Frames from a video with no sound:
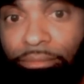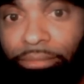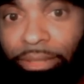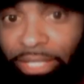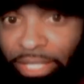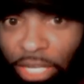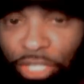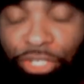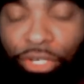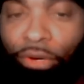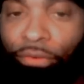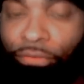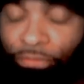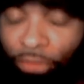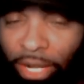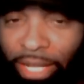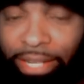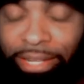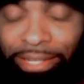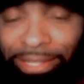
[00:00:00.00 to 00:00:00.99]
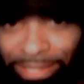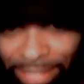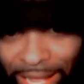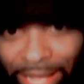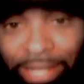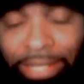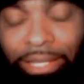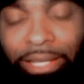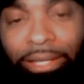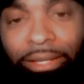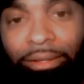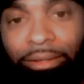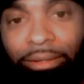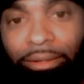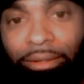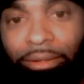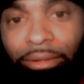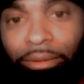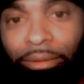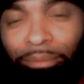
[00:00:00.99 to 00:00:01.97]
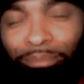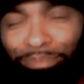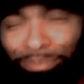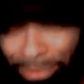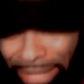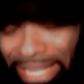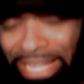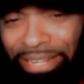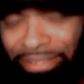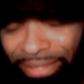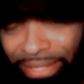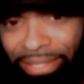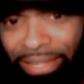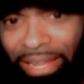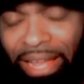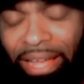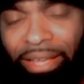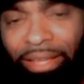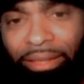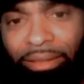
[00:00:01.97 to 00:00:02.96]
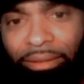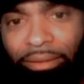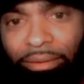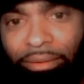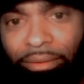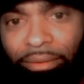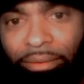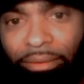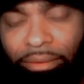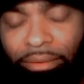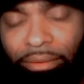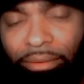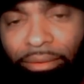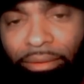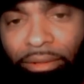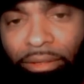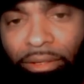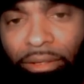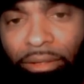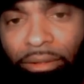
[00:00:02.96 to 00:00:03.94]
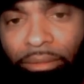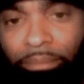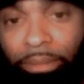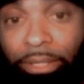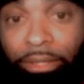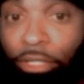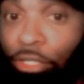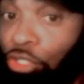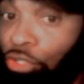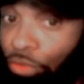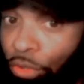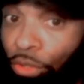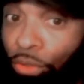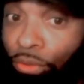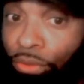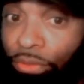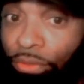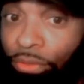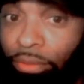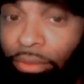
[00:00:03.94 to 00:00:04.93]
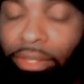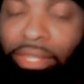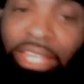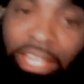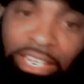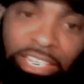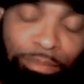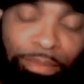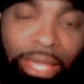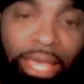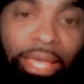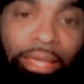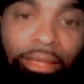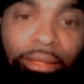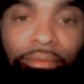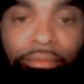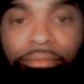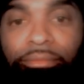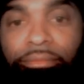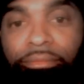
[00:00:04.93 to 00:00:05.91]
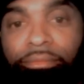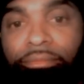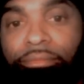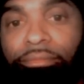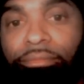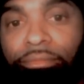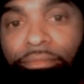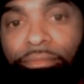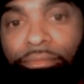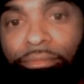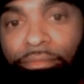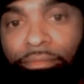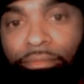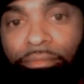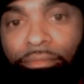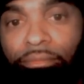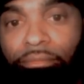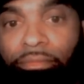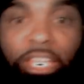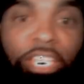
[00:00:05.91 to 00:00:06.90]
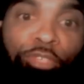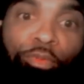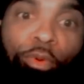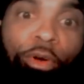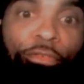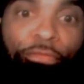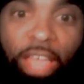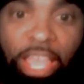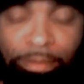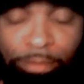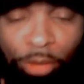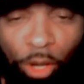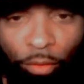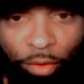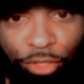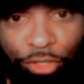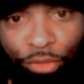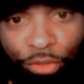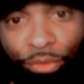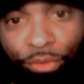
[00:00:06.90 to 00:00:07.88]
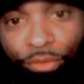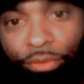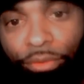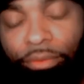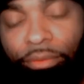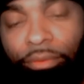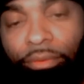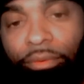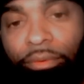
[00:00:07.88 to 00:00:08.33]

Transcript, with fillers: Because you're fucking lying. Blatantly lying. But the truth gets me hate. Niggas won't fight me over the truth.